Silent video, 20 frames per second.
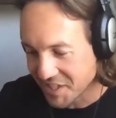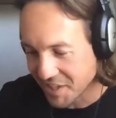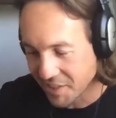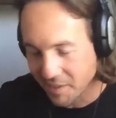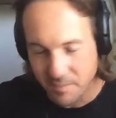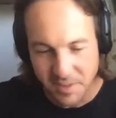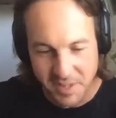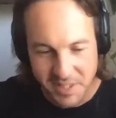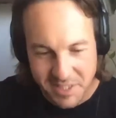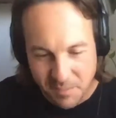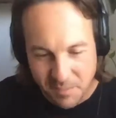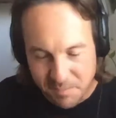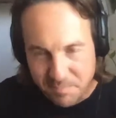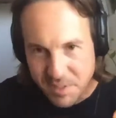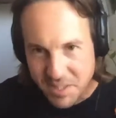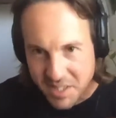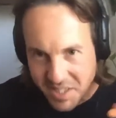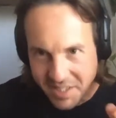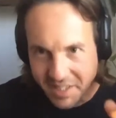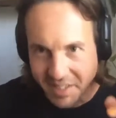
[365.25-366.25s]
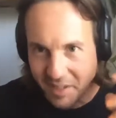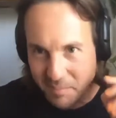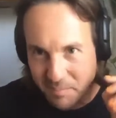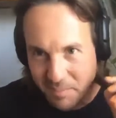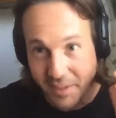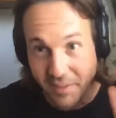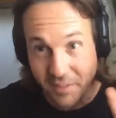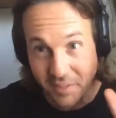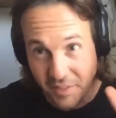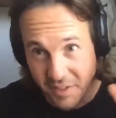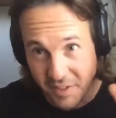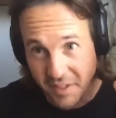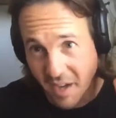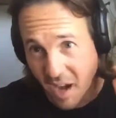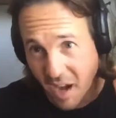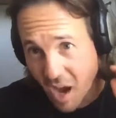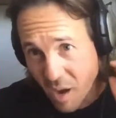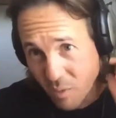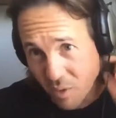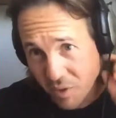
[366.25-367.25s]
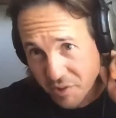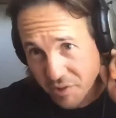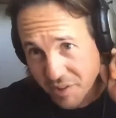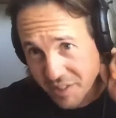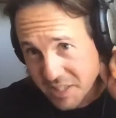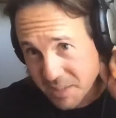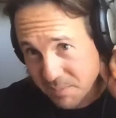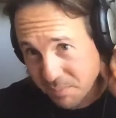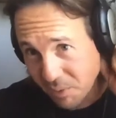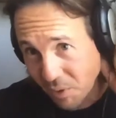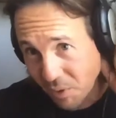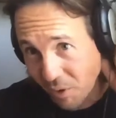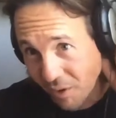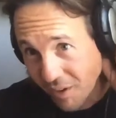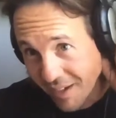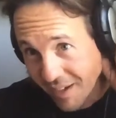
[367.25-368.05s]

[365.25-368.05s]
But there's a particular bit that I want to explore